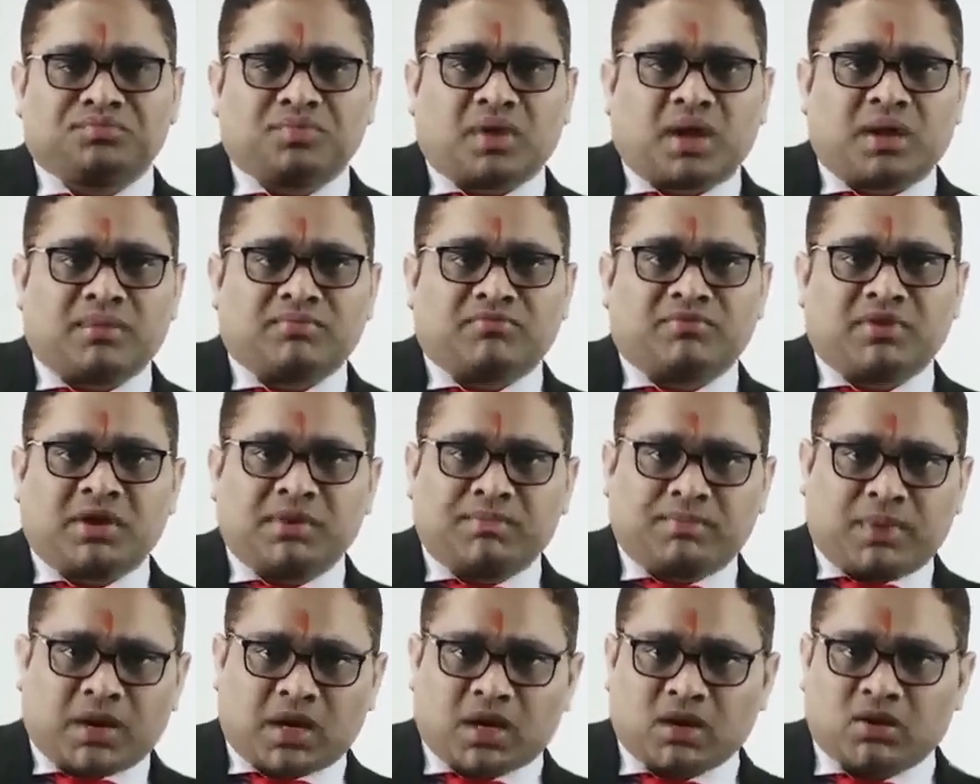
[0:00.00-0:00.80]
I am very
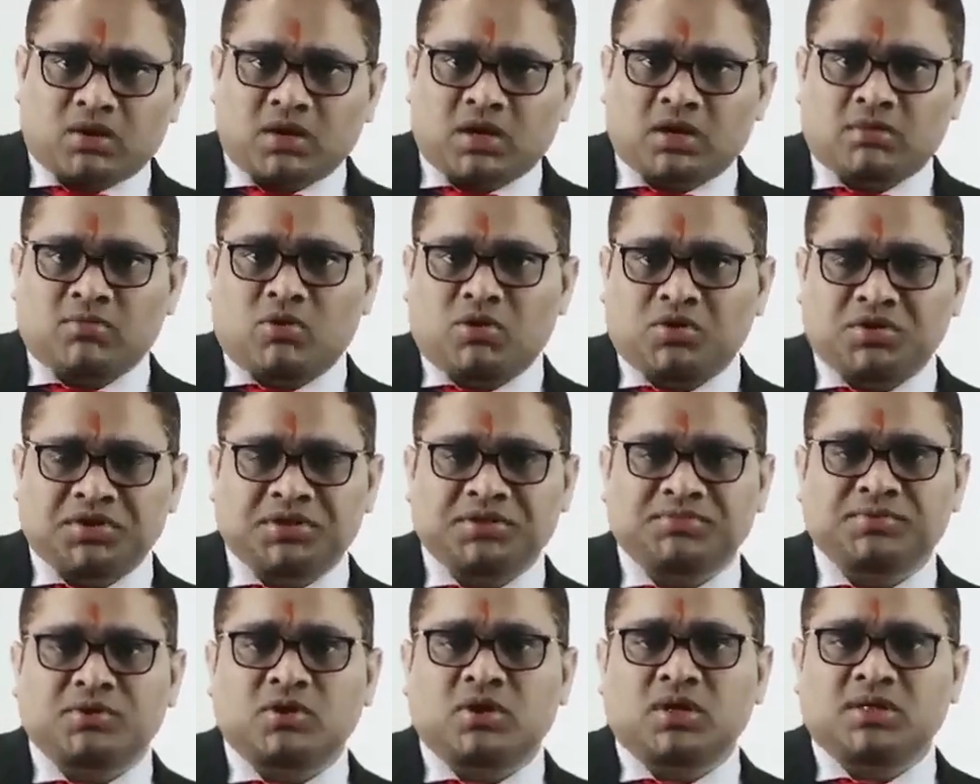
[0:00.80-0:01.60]
particular about
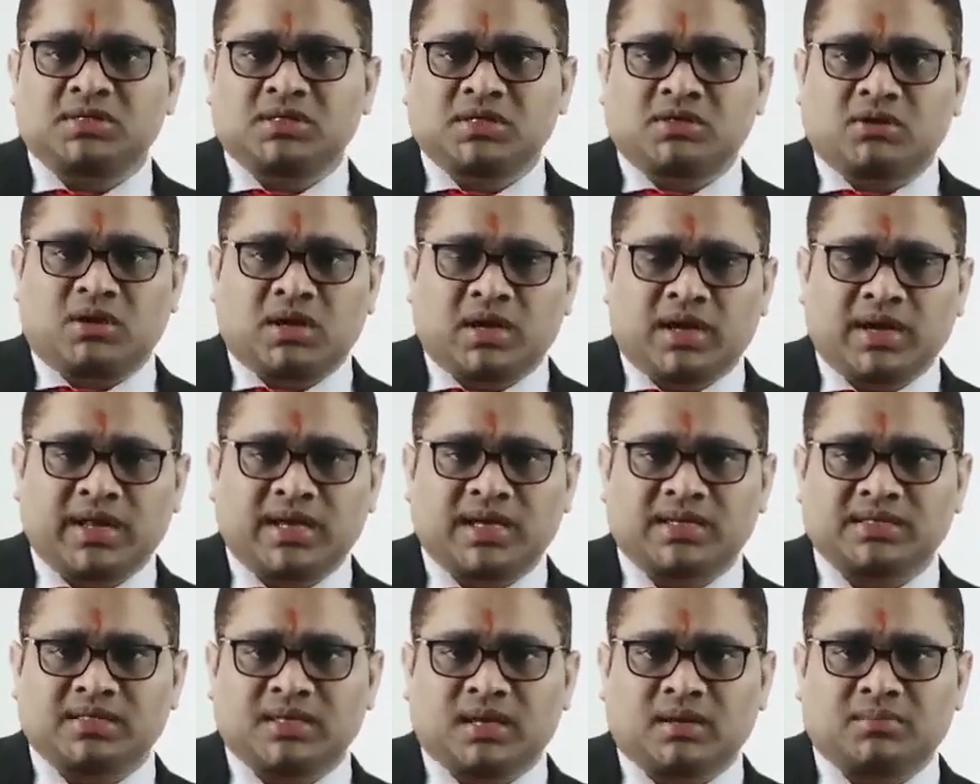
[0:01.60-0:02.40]
this because in All
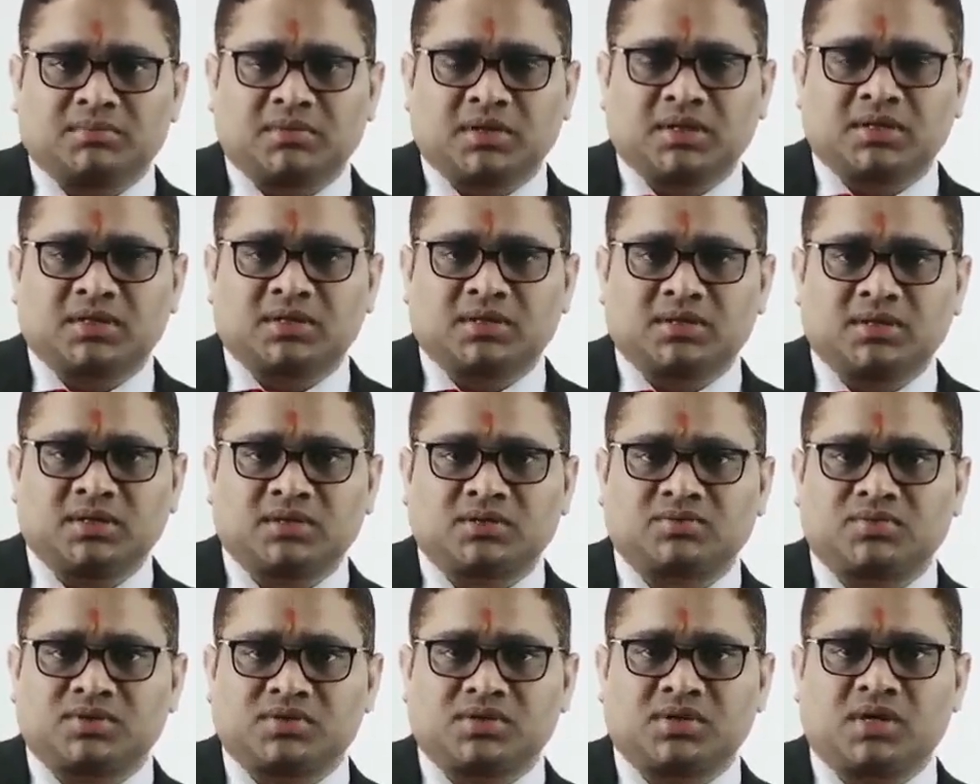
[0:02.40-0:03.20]
India exam,
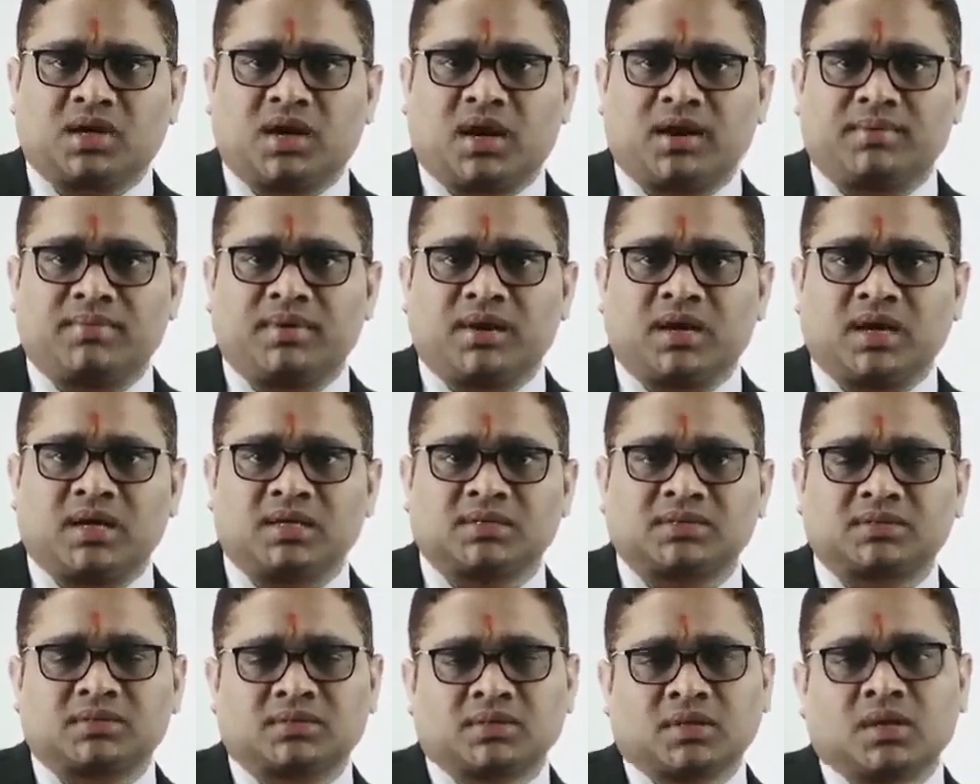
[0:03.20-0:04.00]
this question had been
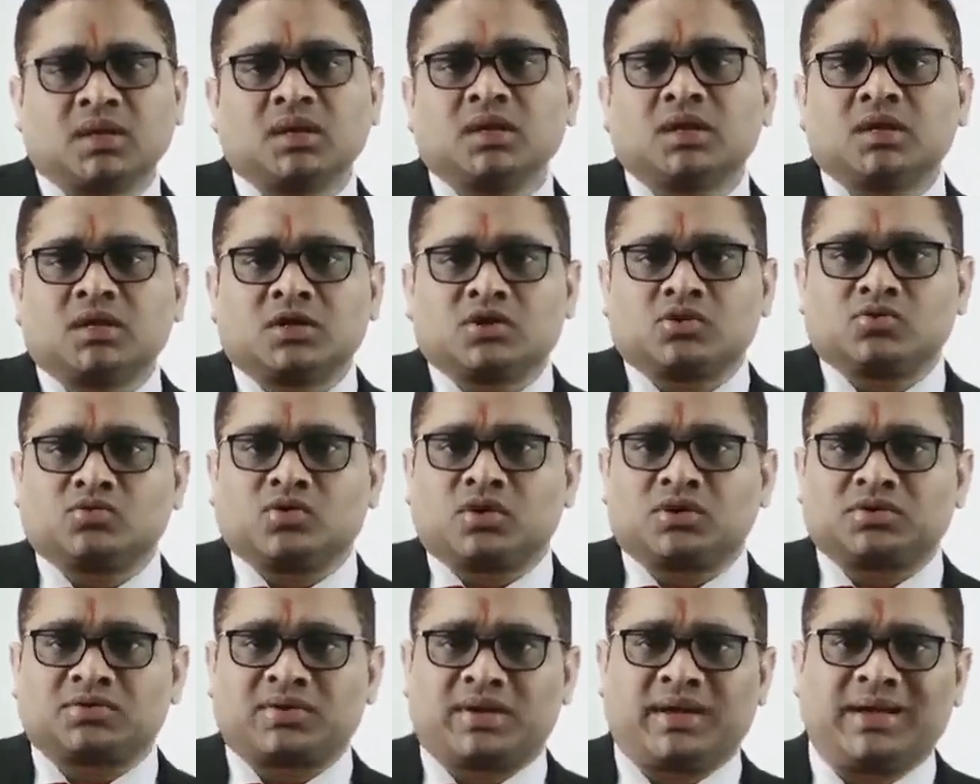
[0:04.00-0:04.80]
asked 2
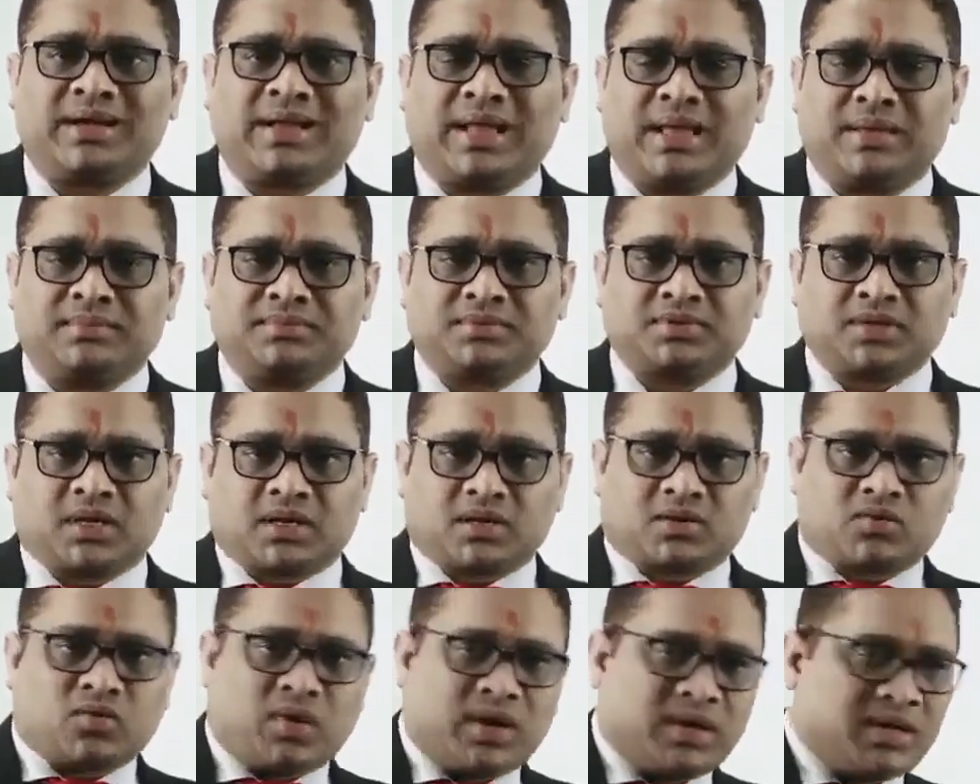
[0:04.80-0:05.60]
or 3 times,
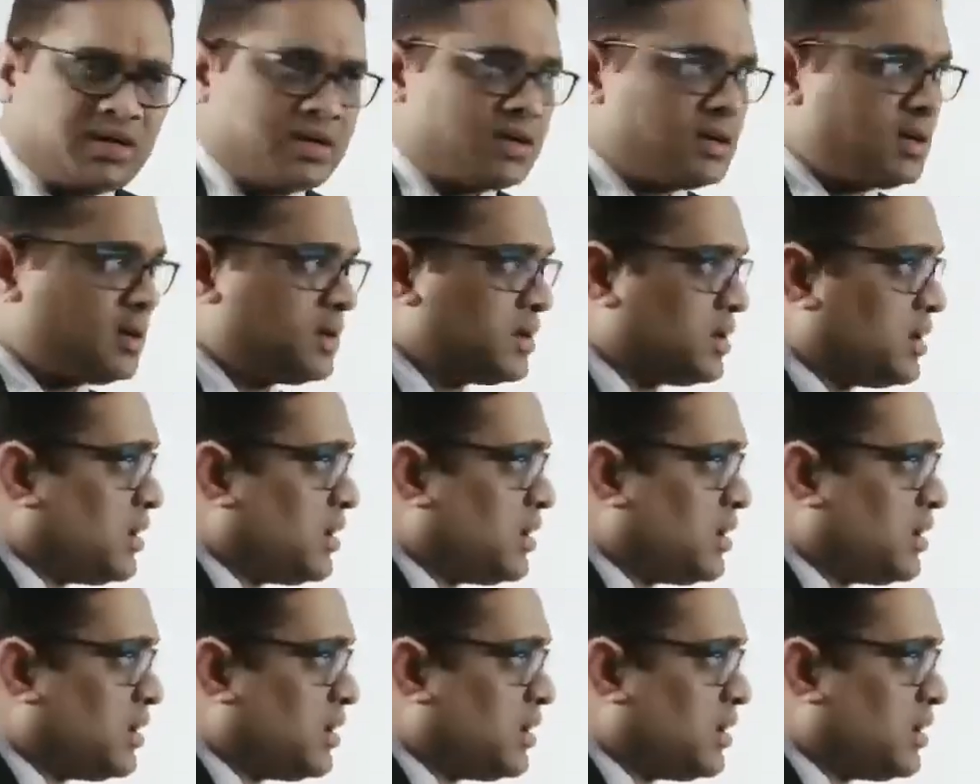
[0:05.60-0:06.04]
and quite